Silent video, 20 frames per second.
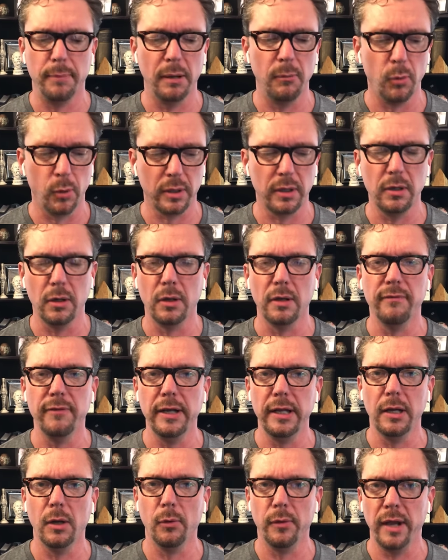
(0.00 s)
I'm working on a
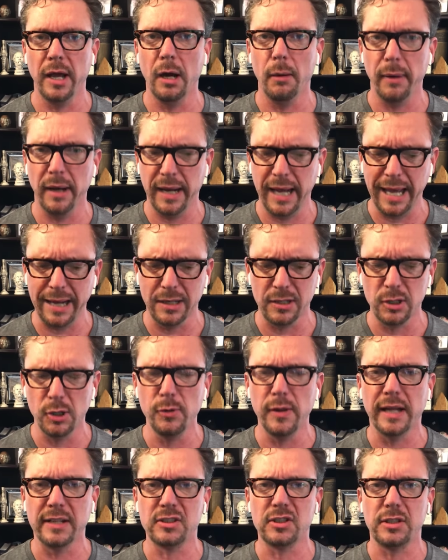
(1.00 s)
video now about how to do
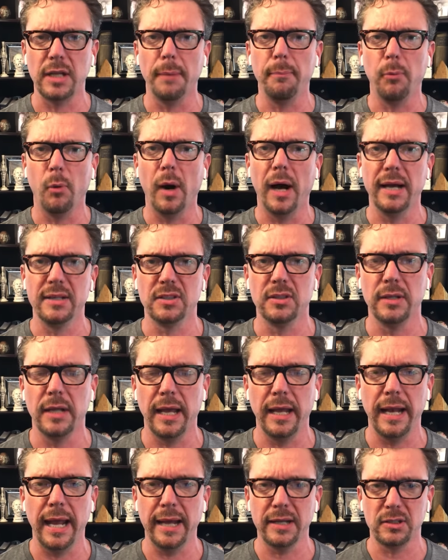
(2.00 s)
that stepwise and,
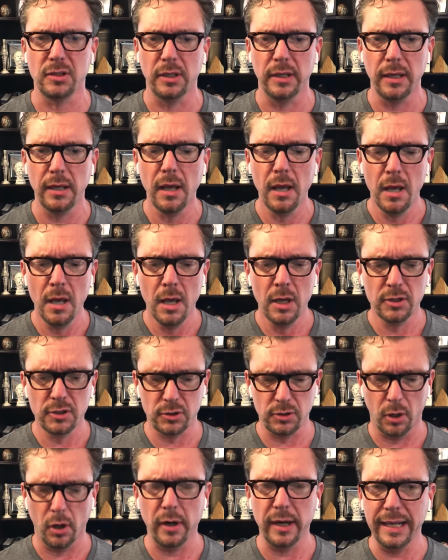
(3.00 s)
and actually
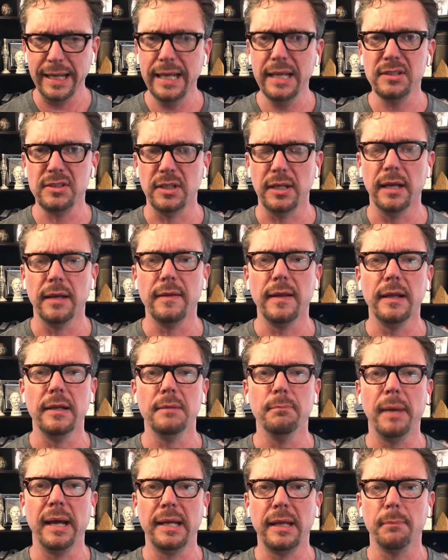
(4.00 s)
start easy and
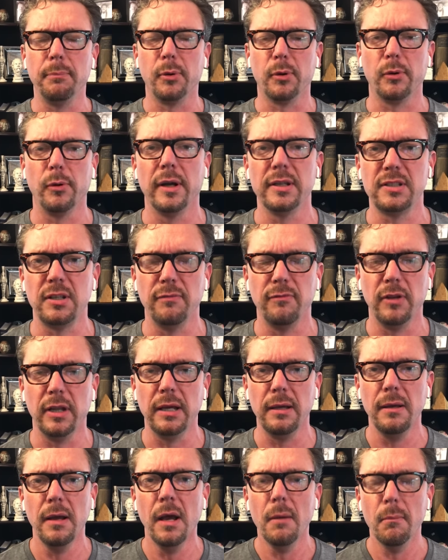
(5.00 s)
then make it
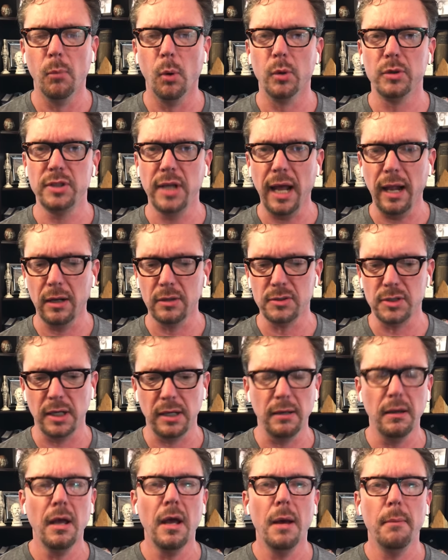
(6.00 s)
progressively more
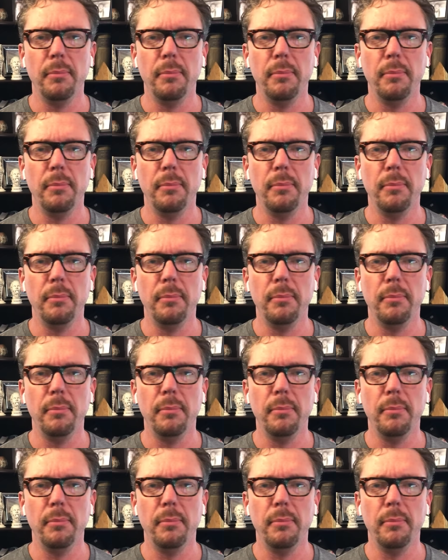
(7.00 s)
challenging.